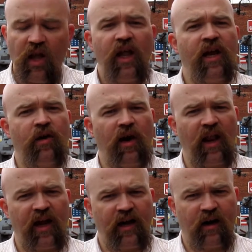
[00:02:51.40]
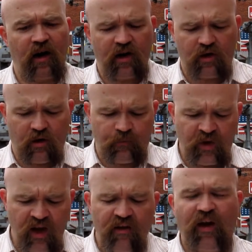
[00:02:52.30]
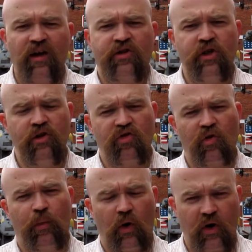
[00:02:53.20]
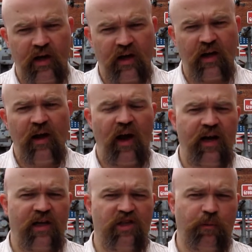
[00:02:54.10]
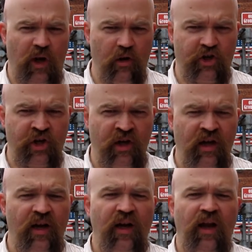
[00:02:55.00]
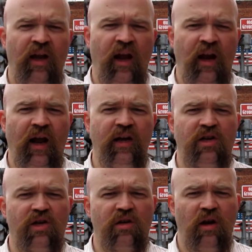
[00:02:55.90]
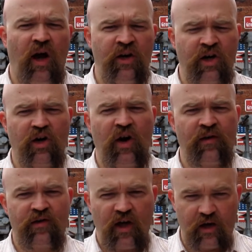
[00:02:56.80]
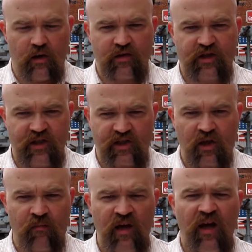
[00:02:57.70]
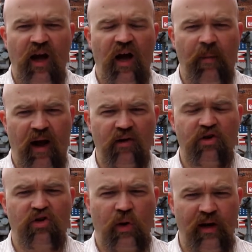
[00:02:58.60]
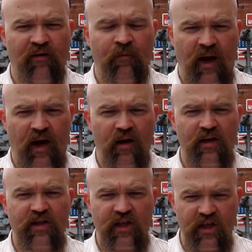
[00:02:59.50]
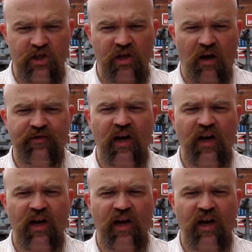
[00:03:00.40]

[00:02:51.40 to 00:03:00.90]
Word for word: In a related article, Fox News reported an explosion in an underground tunnel system about twelve miles east of